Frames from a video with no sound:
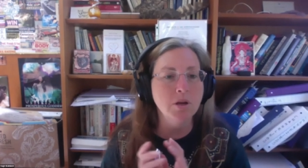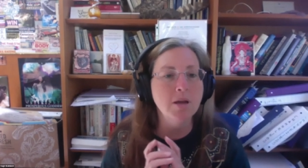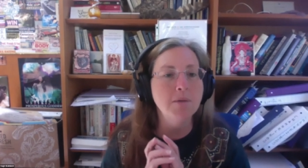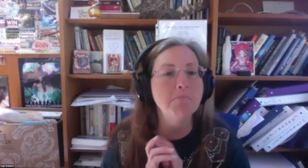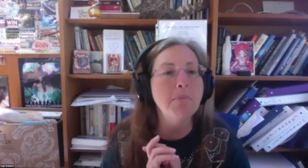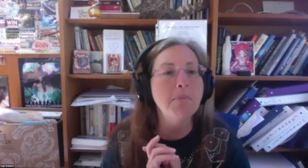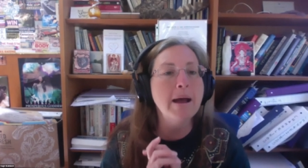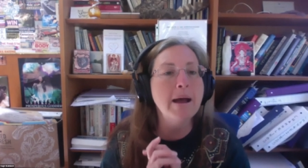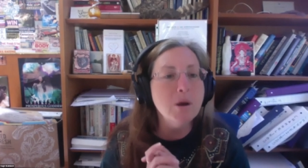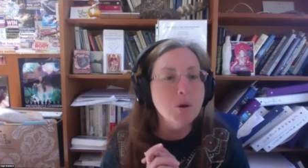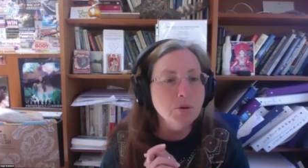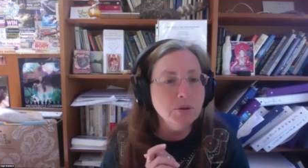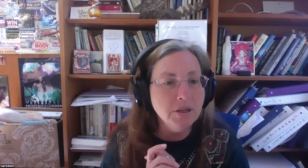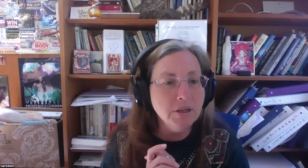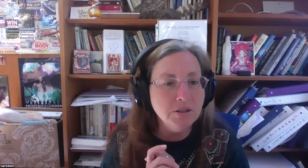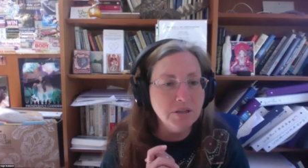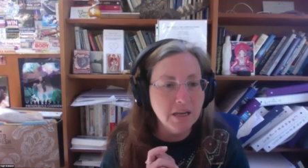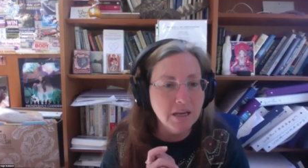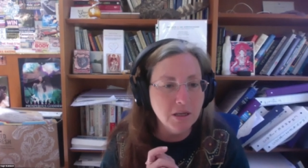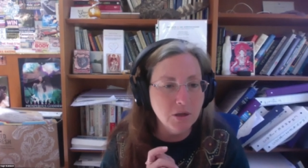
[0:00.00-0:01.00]
It might only
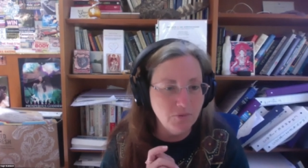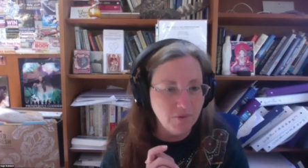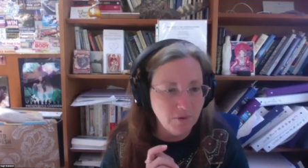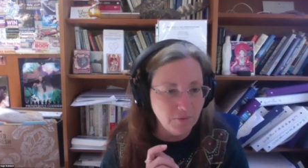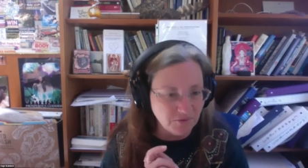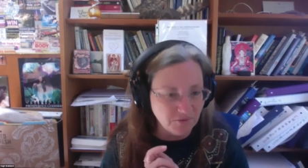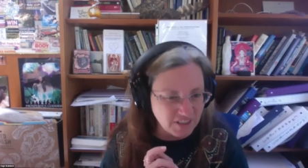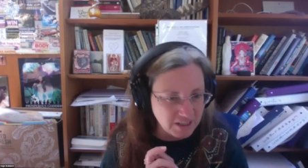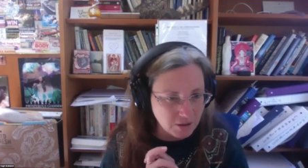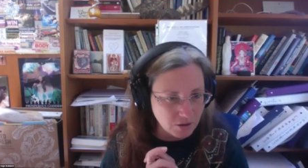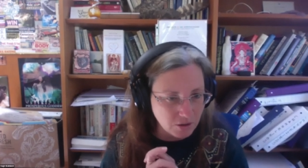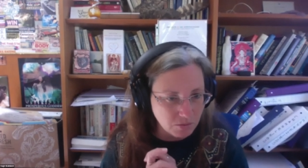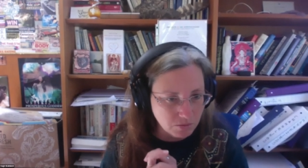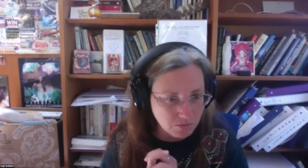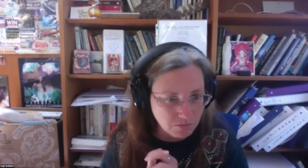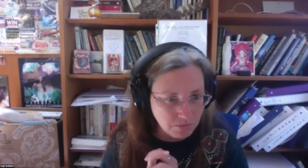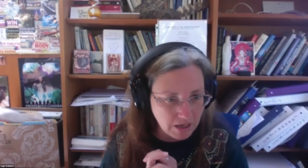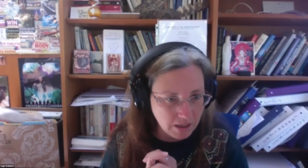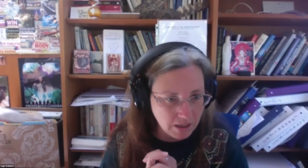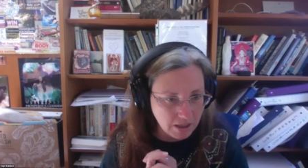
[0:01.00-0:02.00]
take you 15
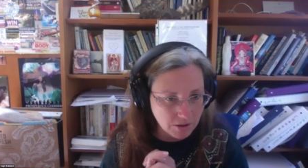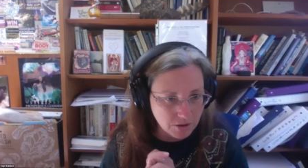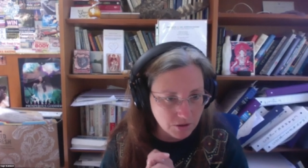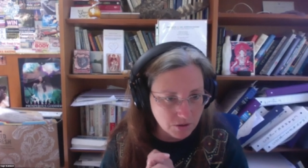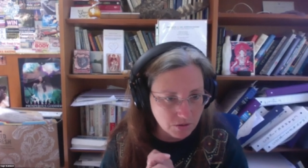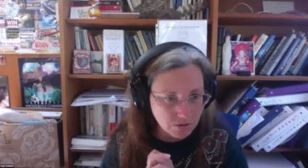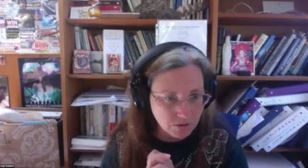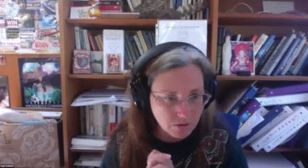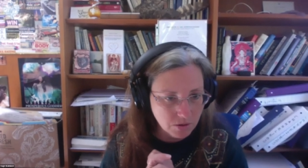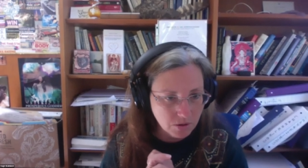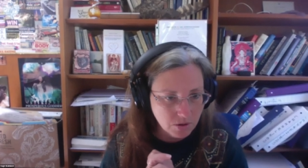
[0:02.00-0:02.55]
minutes.